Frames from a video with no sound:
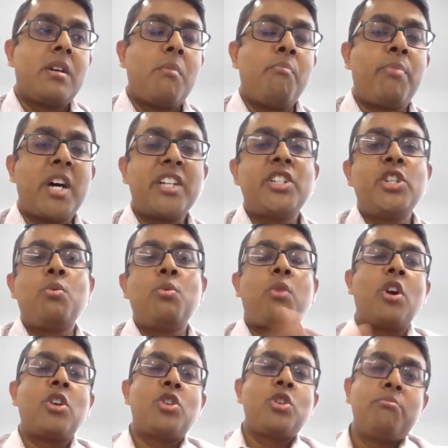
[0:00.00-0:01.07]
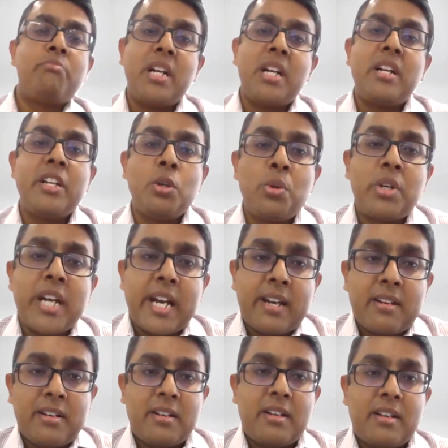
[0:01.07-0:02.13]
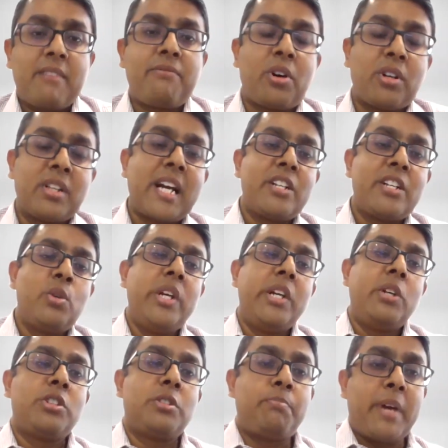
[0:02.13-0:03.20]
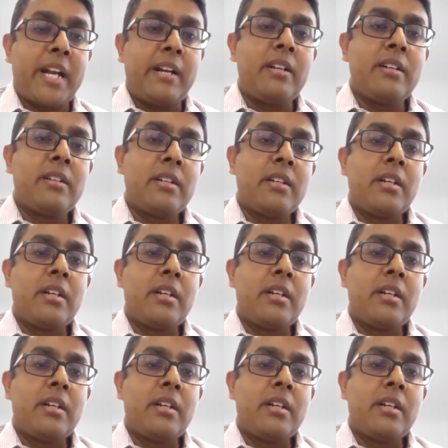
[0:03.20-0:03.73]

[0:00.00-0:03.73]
but you want to build new tech, and for that you need to spend,